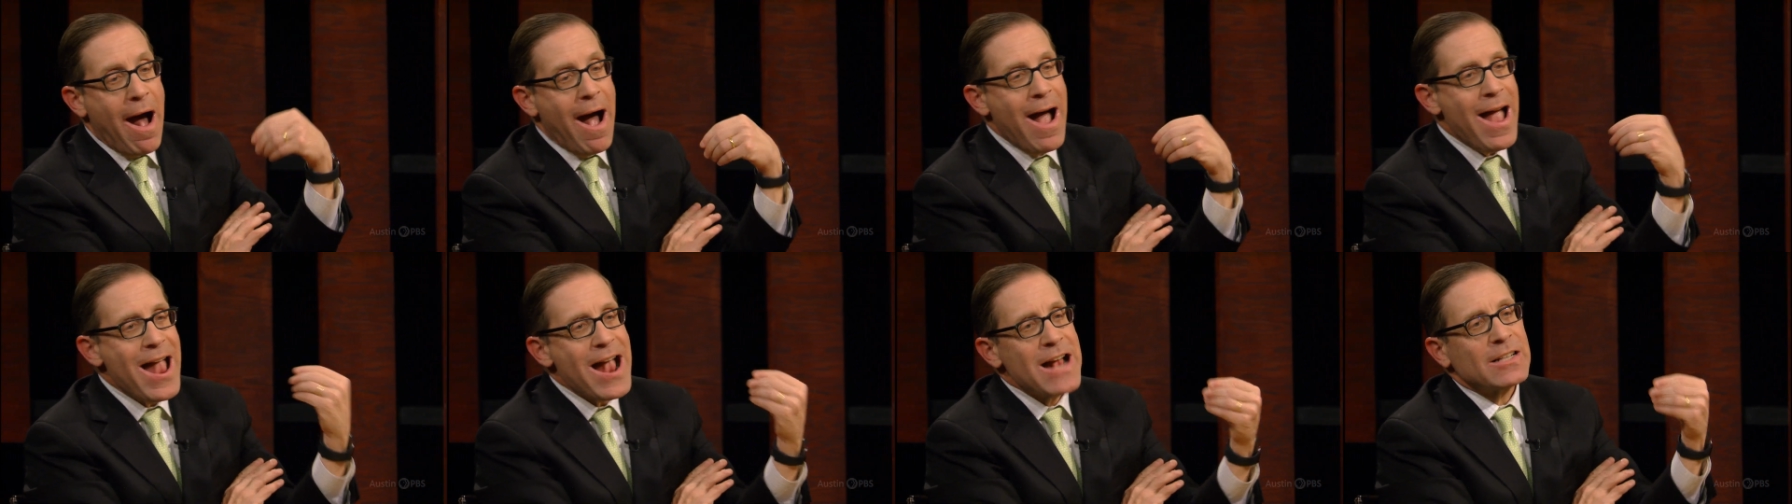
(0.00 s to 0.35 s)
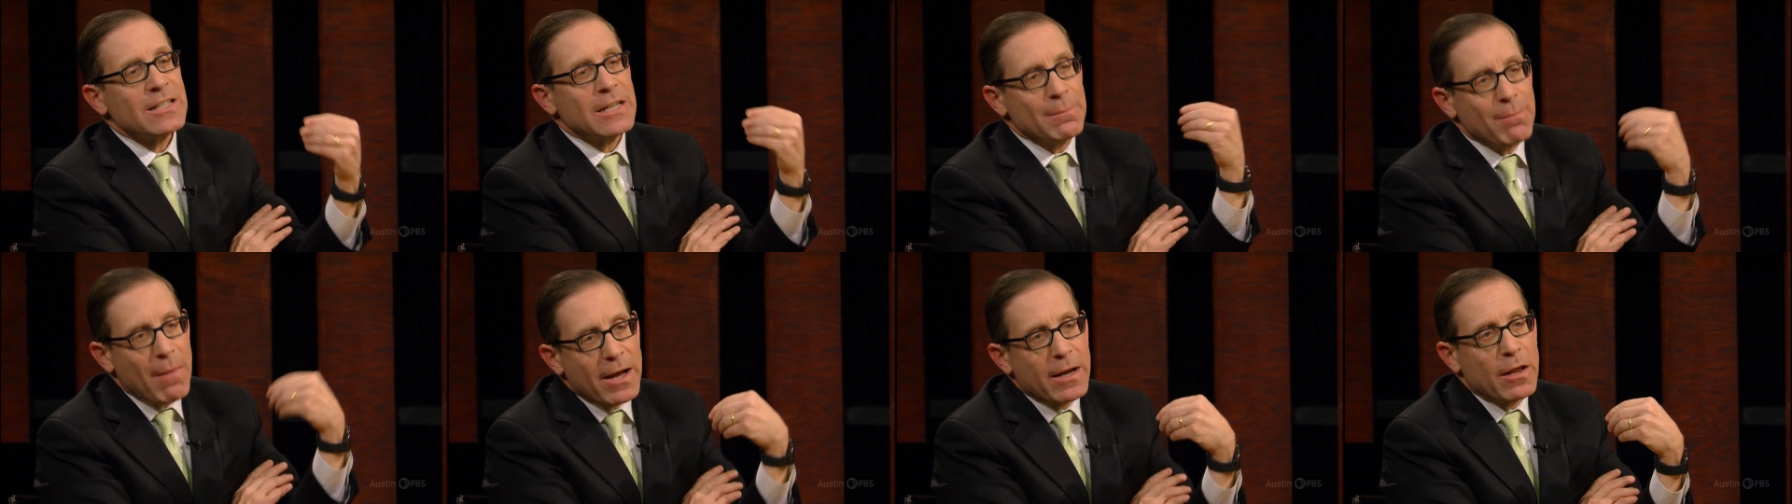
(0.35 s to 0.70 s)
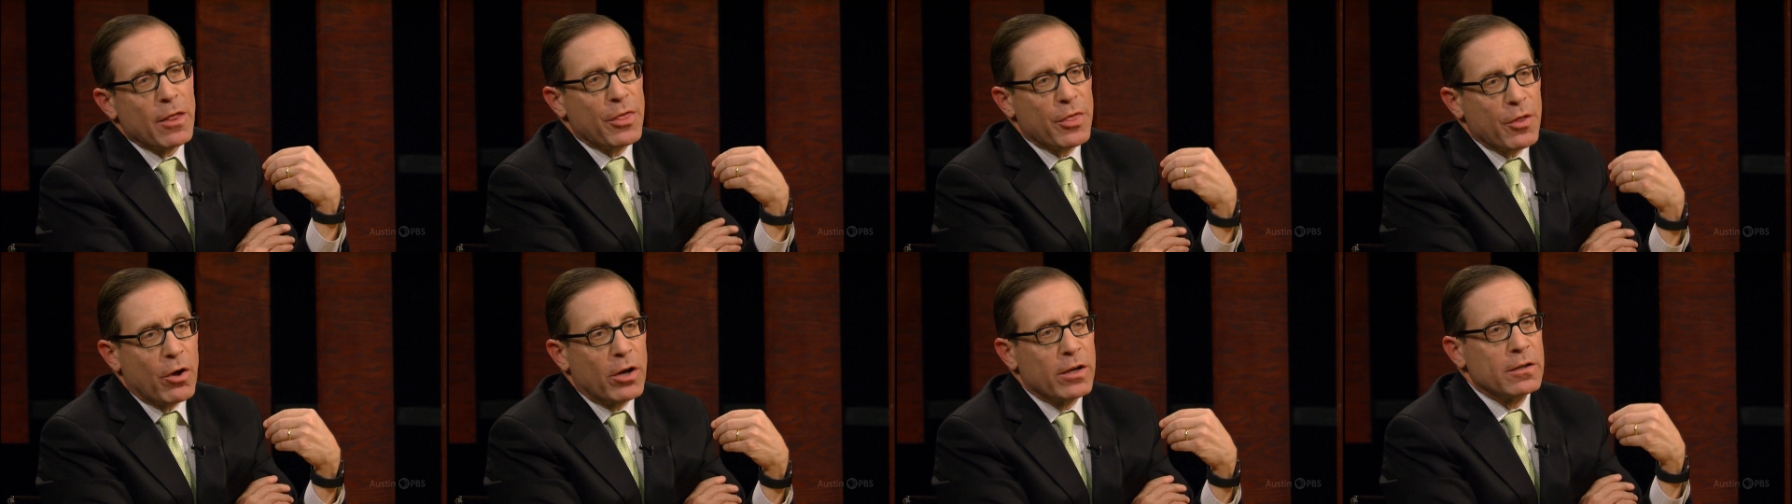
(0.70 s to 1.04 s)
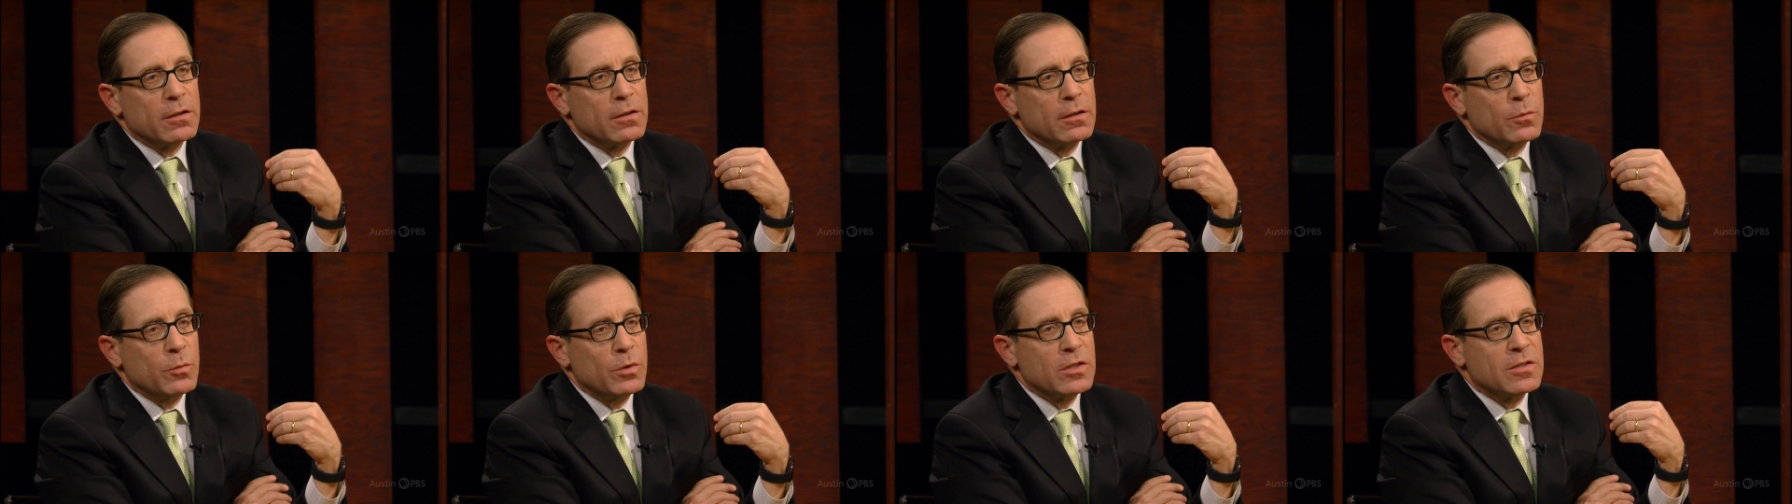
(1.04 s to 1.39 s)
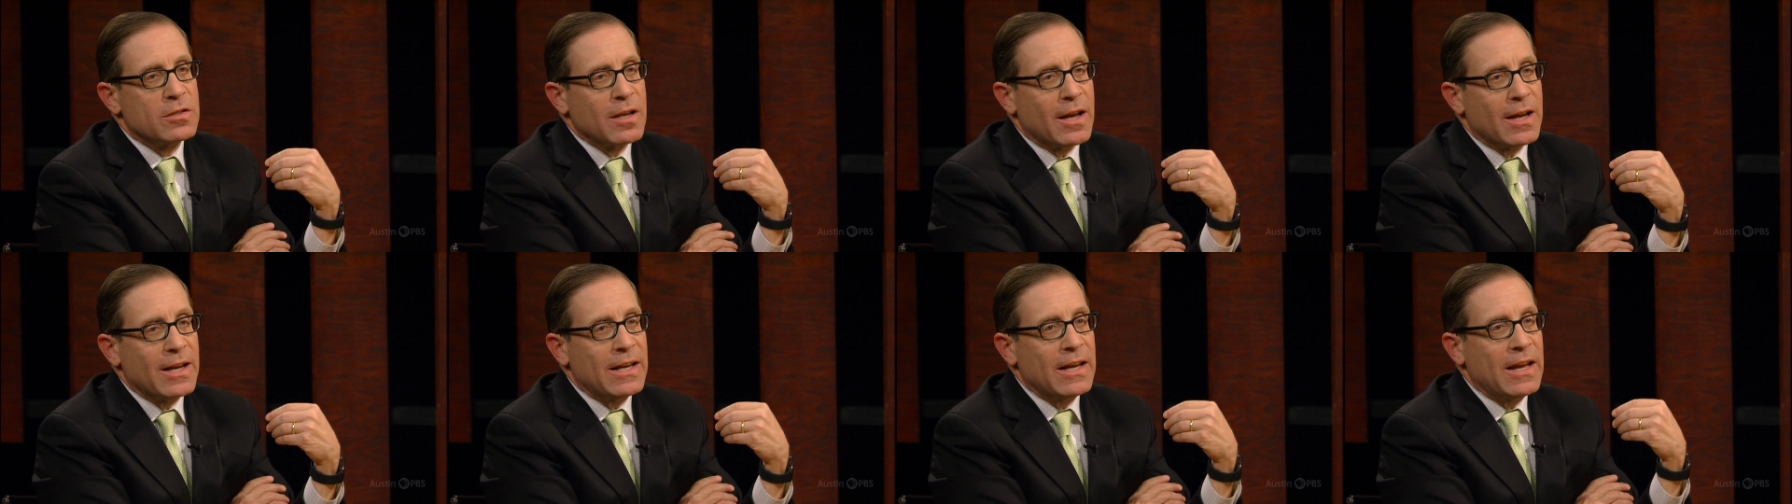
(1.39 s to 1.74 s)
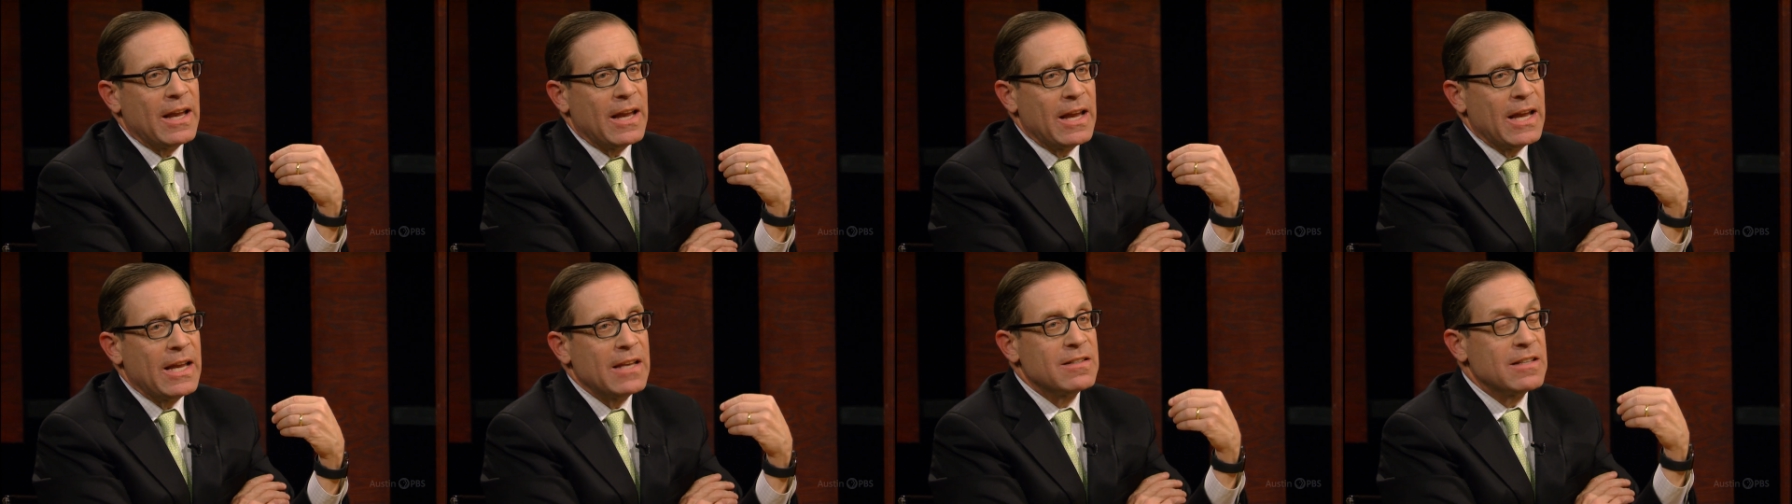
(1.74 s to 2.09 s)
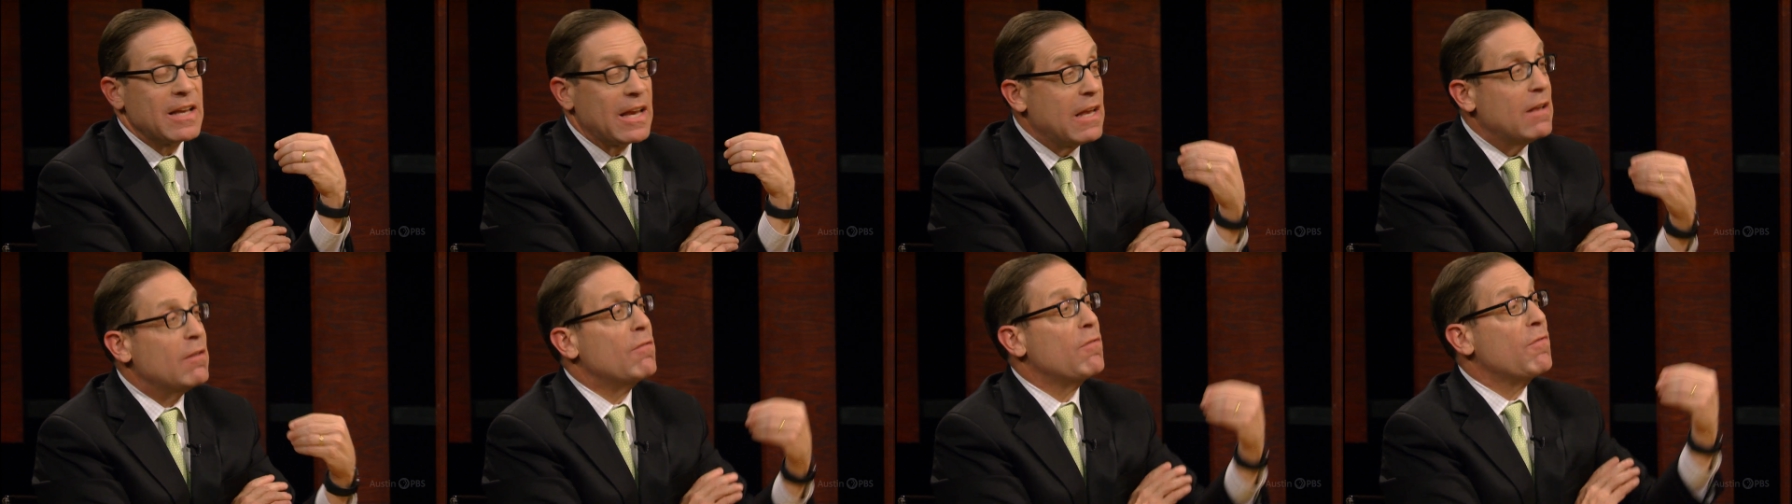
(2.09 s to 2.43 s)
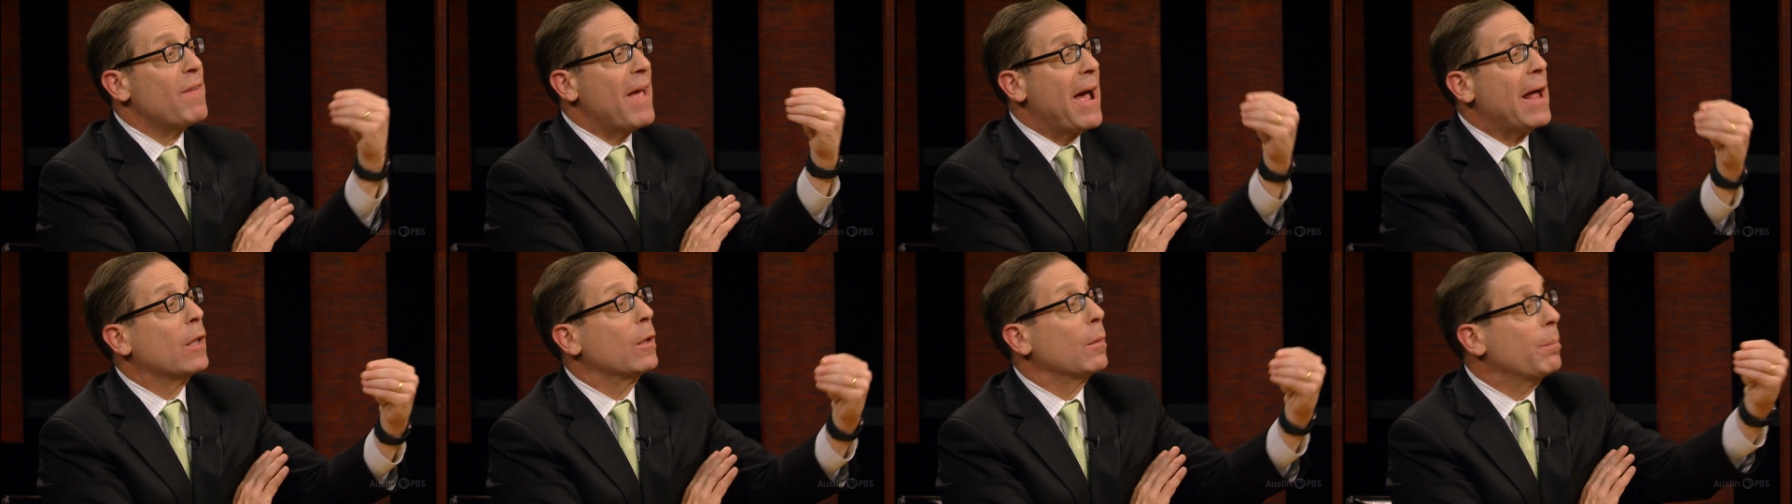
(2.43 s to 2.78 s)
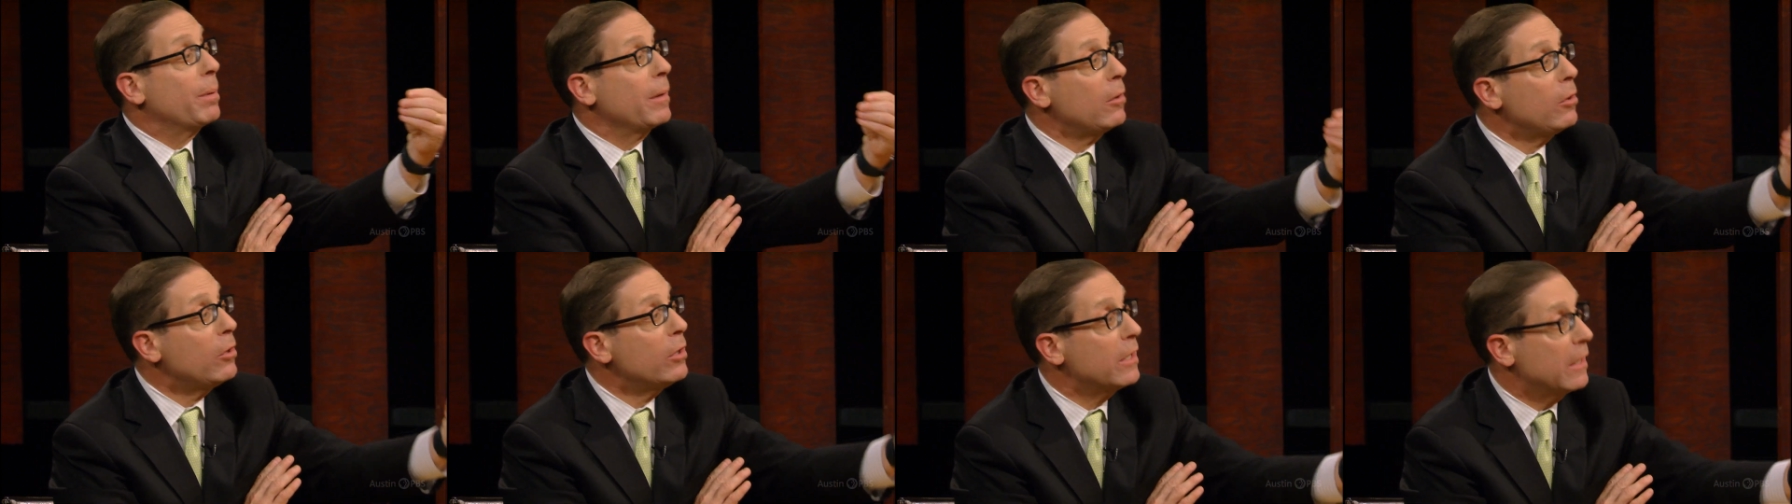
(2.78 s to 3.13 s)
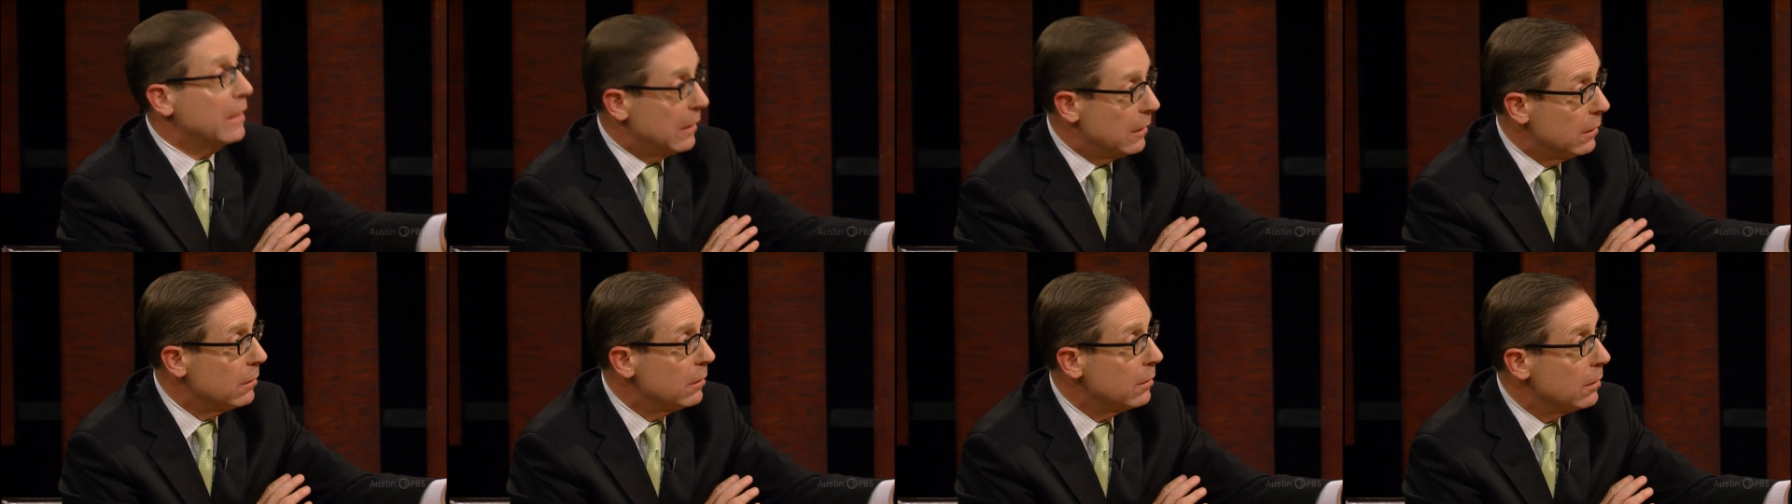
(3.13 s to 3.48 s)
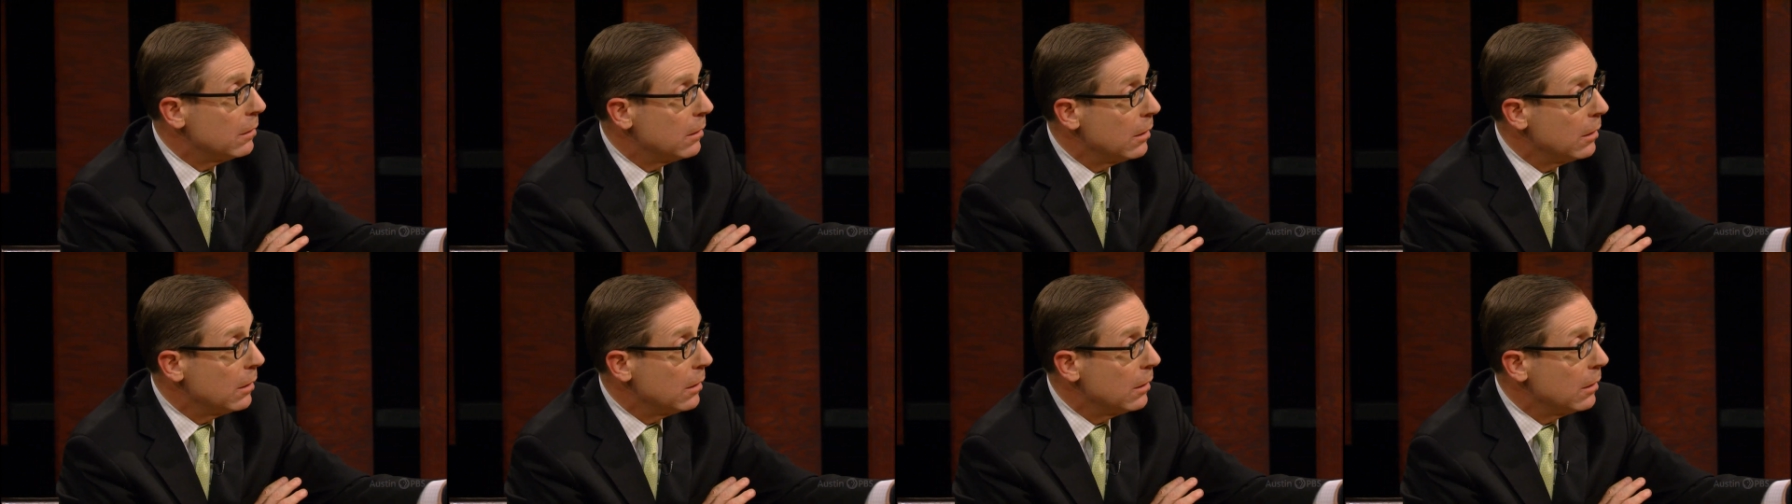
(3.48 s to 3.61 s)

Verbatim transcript: I actually might have thought we'd say his infallibility